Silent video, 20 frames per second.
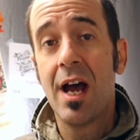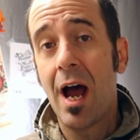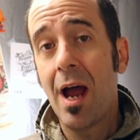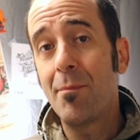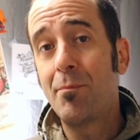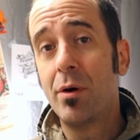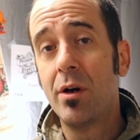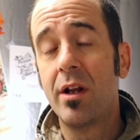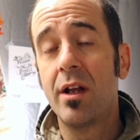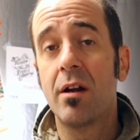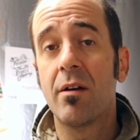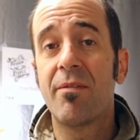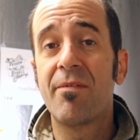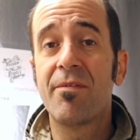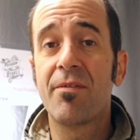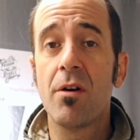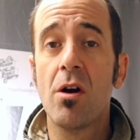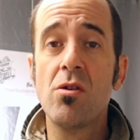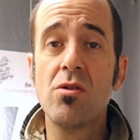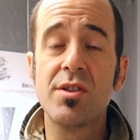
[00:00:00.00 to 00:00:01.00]
I put in a
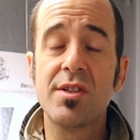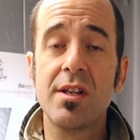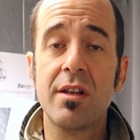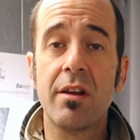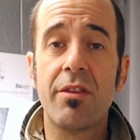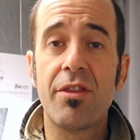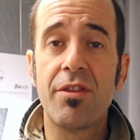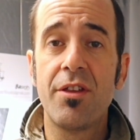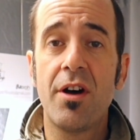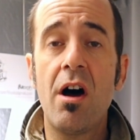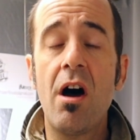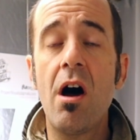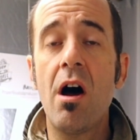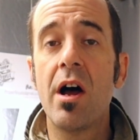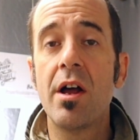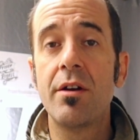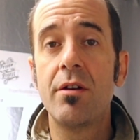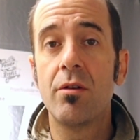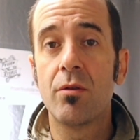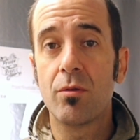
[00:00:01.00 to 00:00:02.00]
frozen
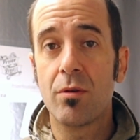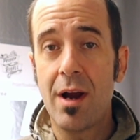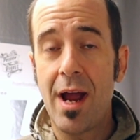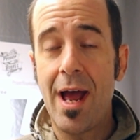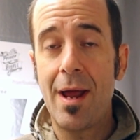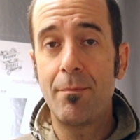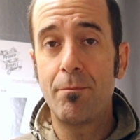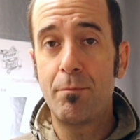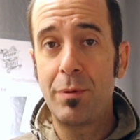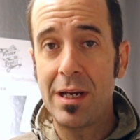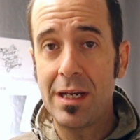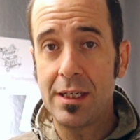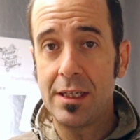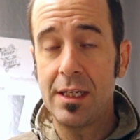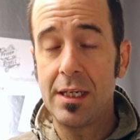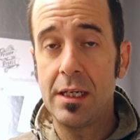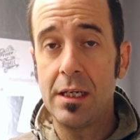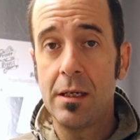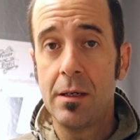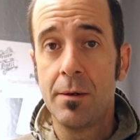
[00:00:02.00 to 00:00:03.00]
thawed rat
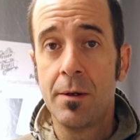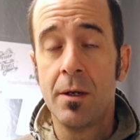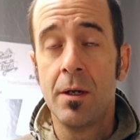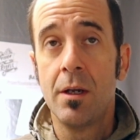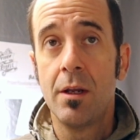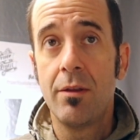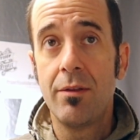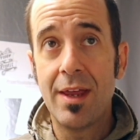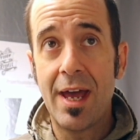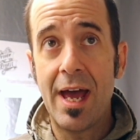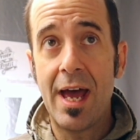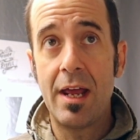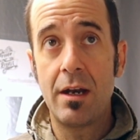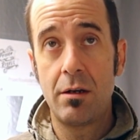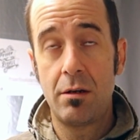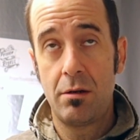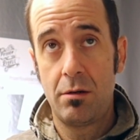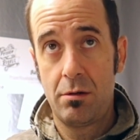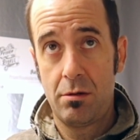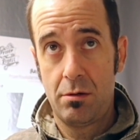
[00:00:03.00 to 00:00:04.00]
pinky
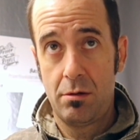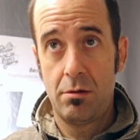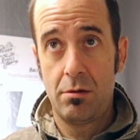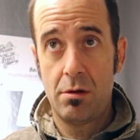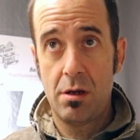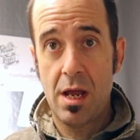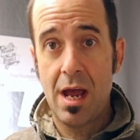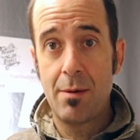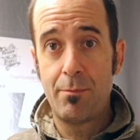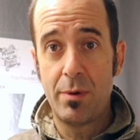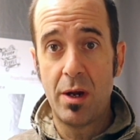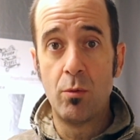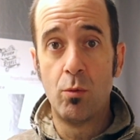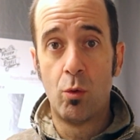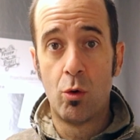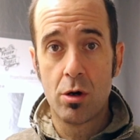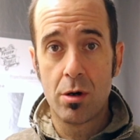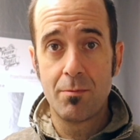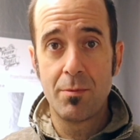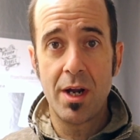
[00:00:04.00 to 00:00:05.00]
that had been
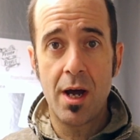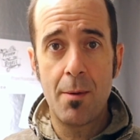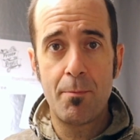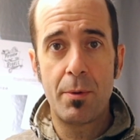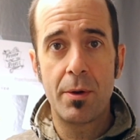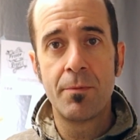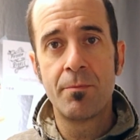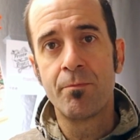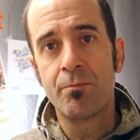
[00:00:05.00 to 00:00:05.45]
warmed up,